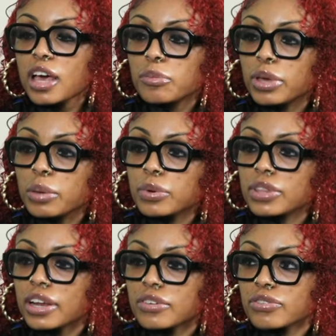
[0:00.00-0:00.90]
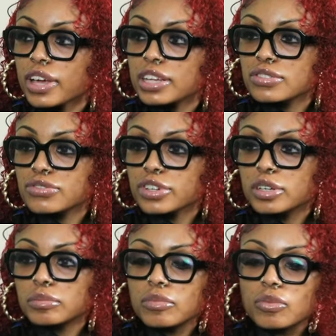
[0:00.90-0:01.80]
people that are fans
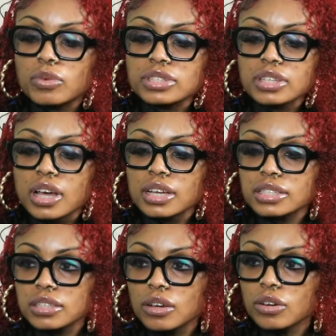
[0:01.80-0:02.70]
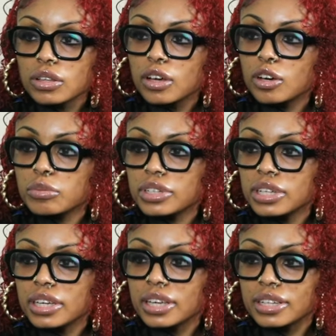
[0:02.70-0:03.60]
from Wisconsin, Oklahoma,
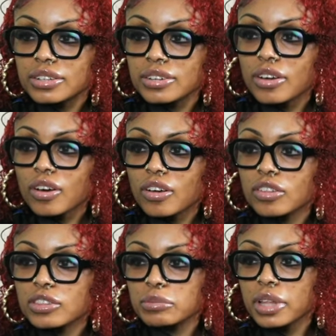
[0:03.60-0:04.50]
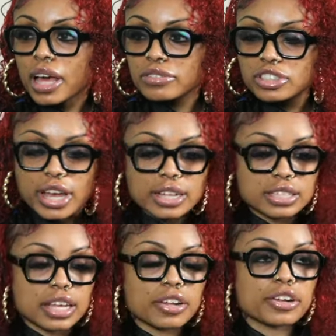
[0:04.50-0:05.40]
and on the live chats
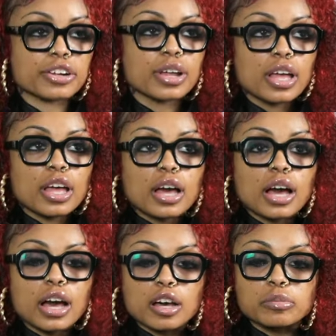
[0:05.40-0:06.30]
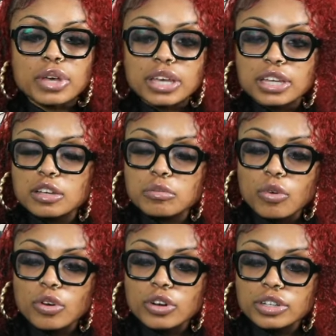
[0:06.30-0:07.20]
that are making it
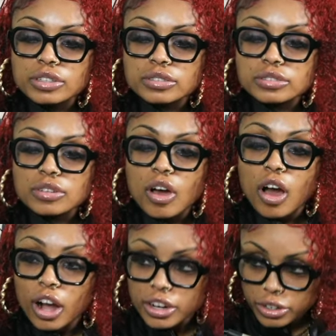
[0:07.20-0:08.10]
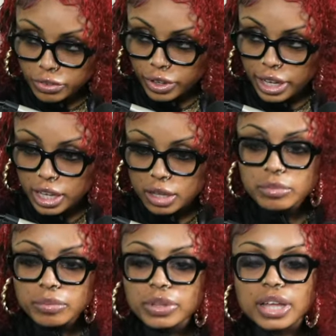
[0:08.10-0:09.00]
more harder for
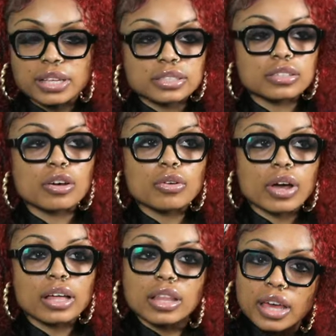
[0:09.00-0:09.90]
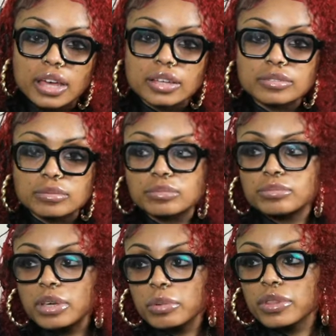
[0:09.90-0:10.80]
him. Plus, you know, LA,
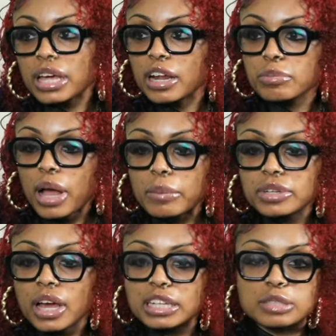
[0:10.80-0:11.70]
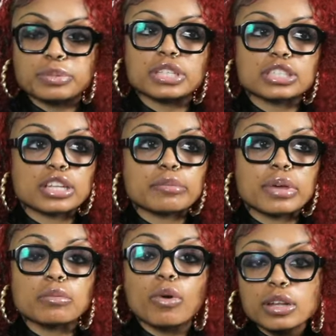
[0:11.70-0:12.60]
people that are probably not in his position that
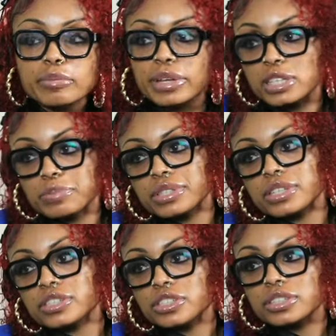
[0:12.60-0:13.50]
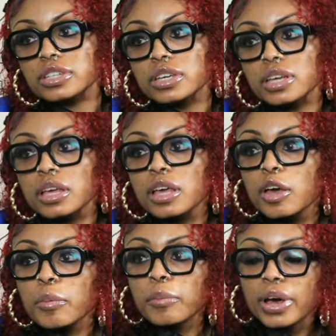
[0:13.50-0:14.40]
may want to be in his position.
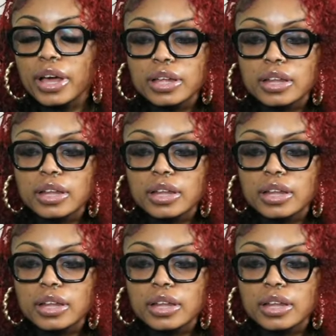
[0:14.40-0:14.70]
But